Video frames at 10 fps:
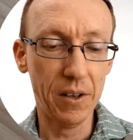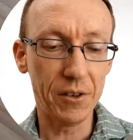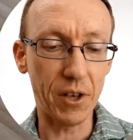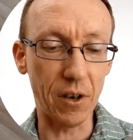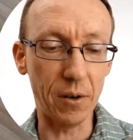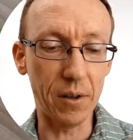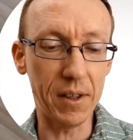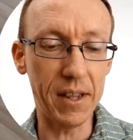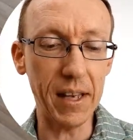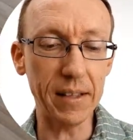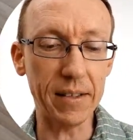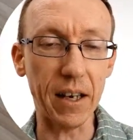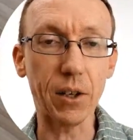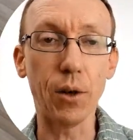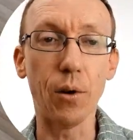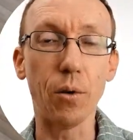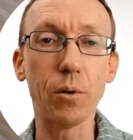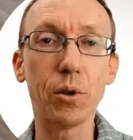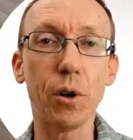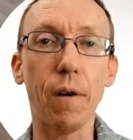So these are called
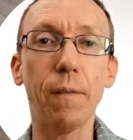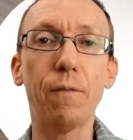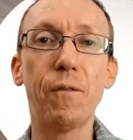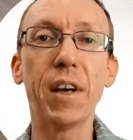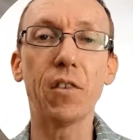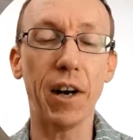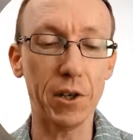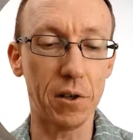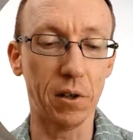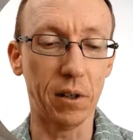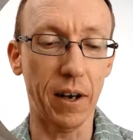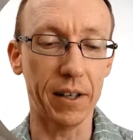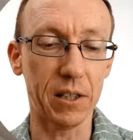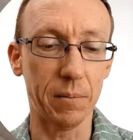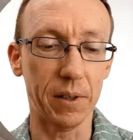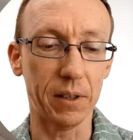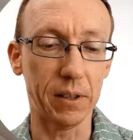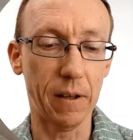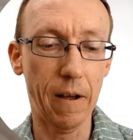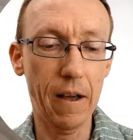configurational isomers.